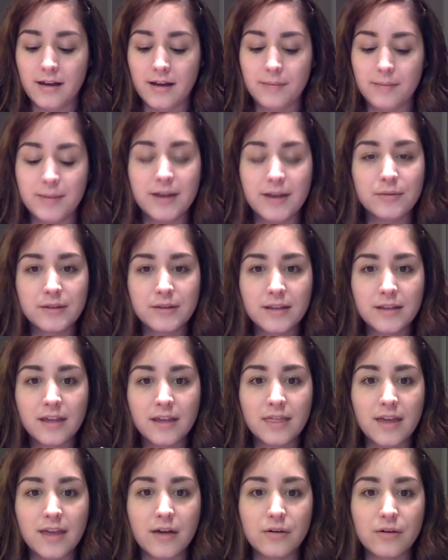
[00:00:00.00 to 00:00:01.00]
But I really like
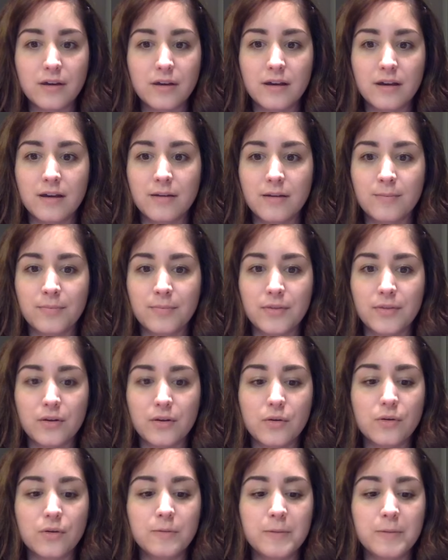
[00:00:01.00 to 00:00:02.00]
the outcome. The
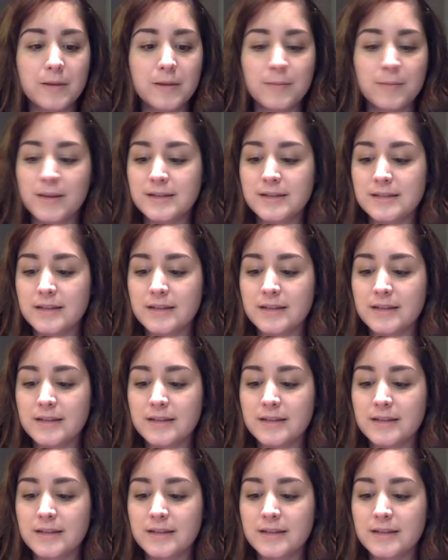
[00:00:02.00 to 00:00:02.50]
gold pigment is